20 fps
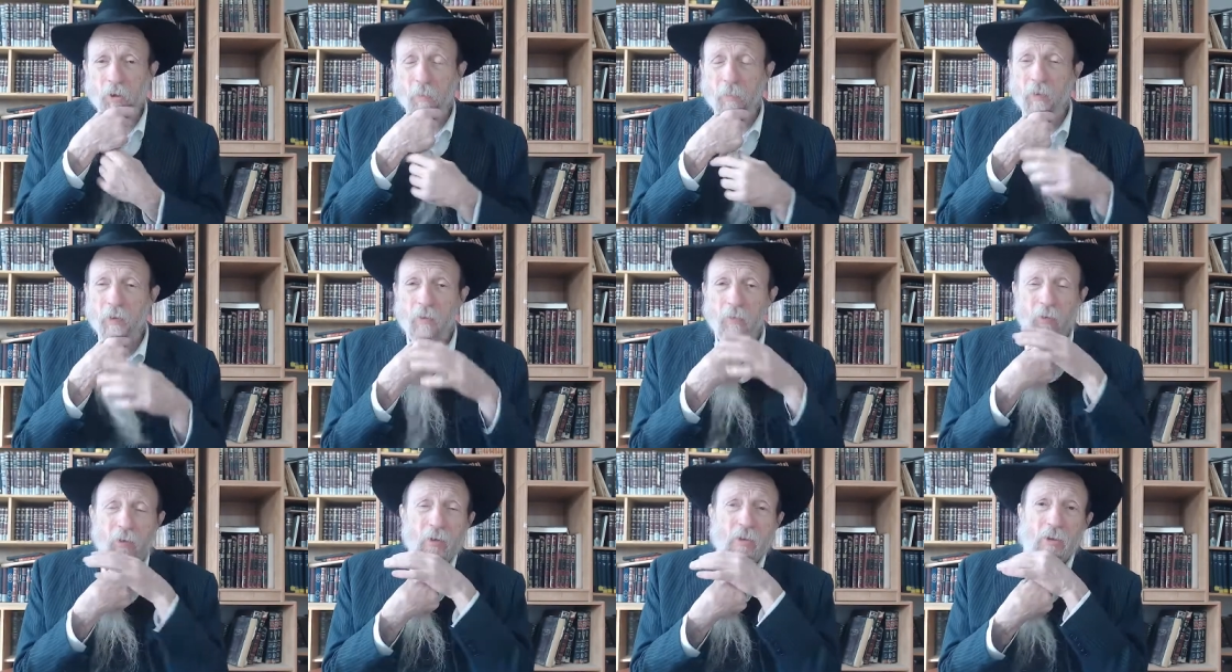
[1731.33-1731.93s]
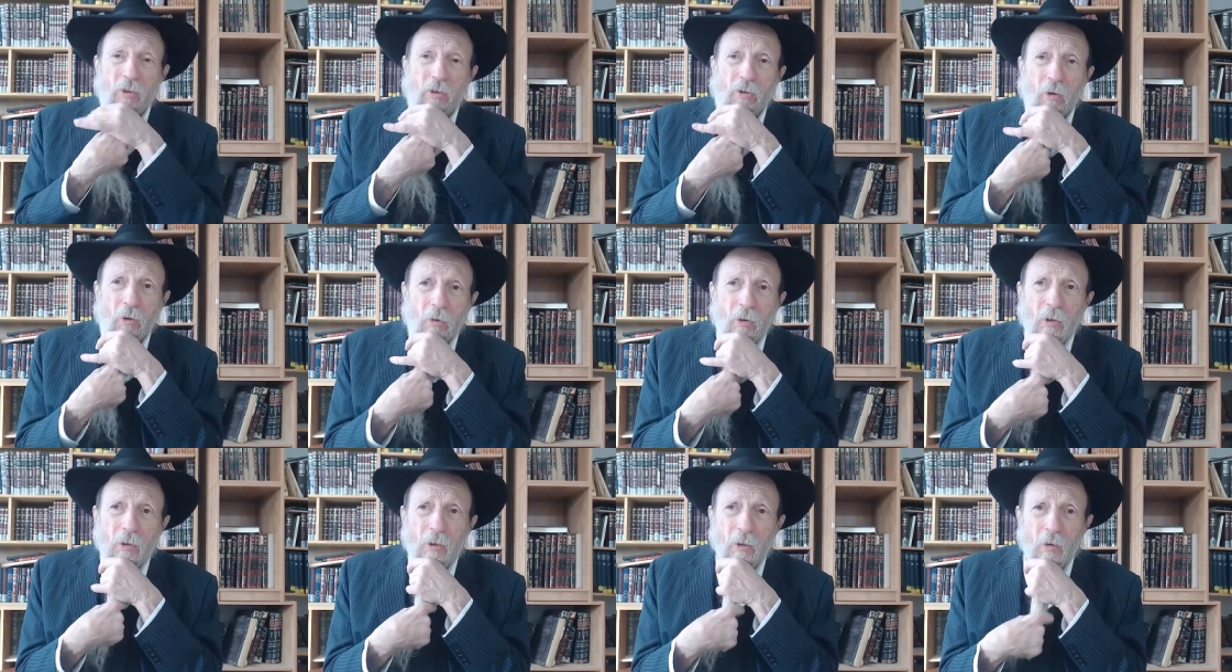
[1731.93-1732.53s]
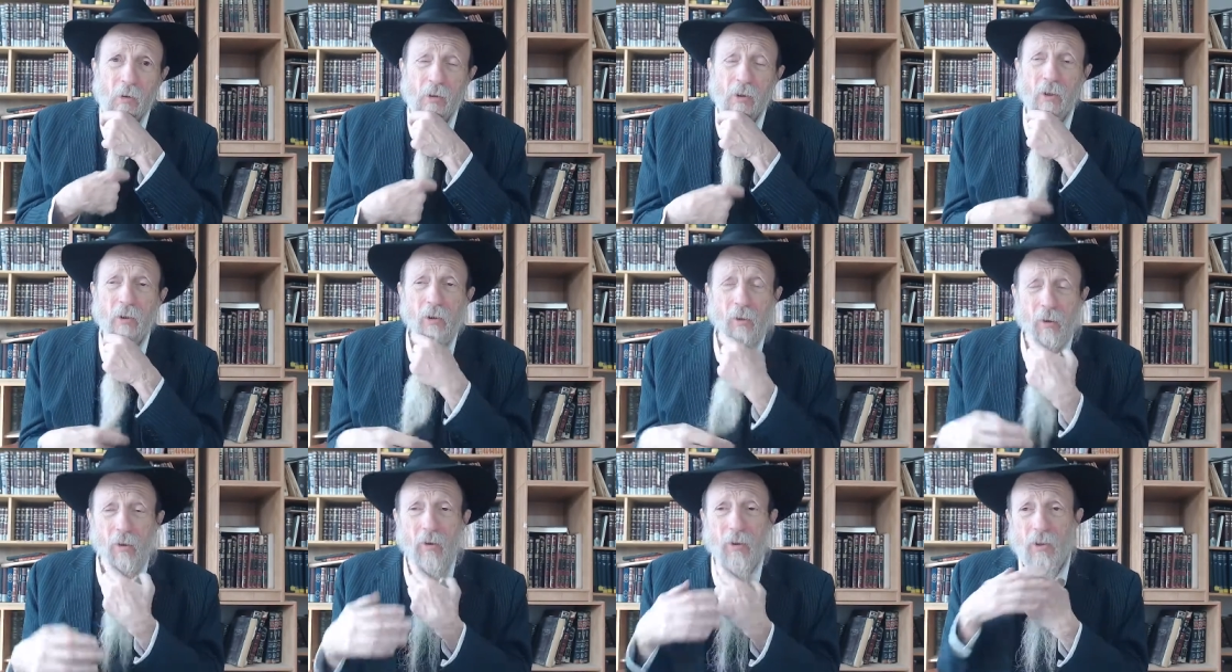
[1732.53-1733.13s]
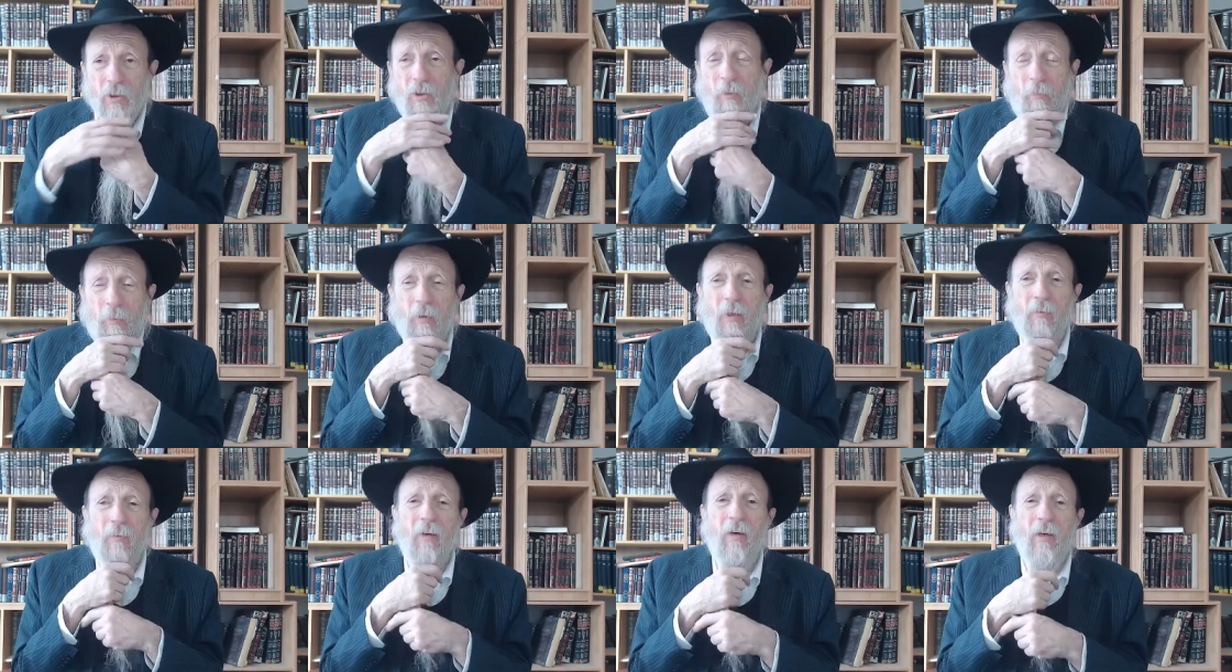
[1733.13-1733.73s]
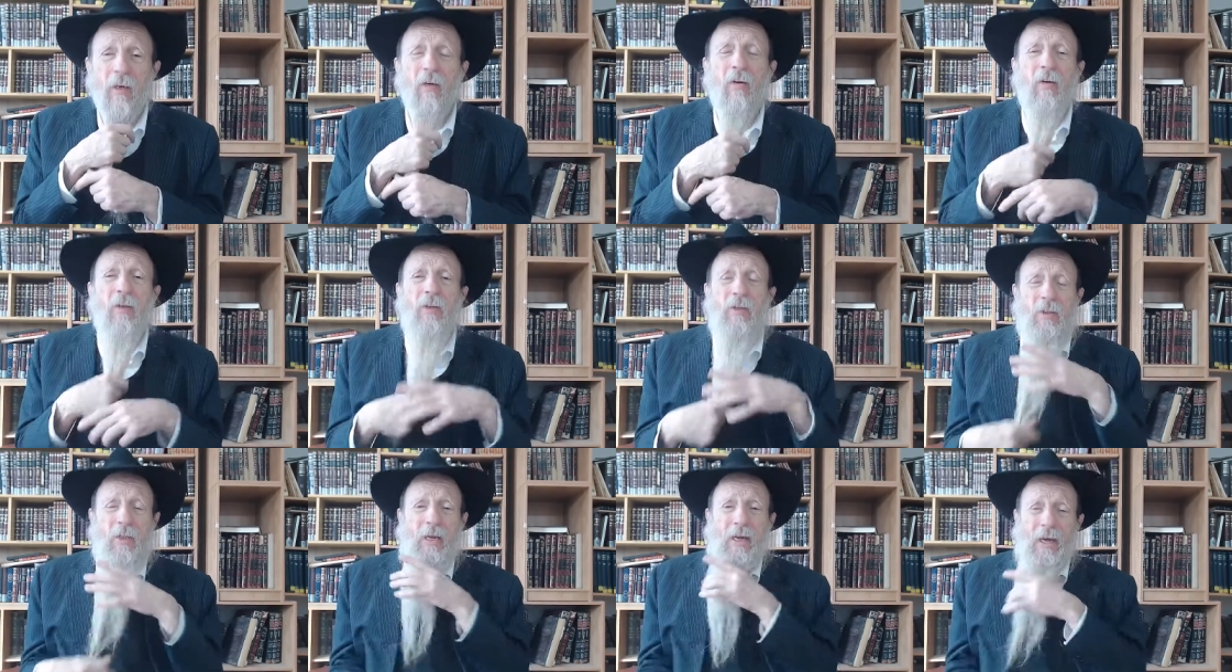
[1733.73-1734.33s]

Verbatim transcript: But as far as the Torah goes, the Torah is the book of our heritage,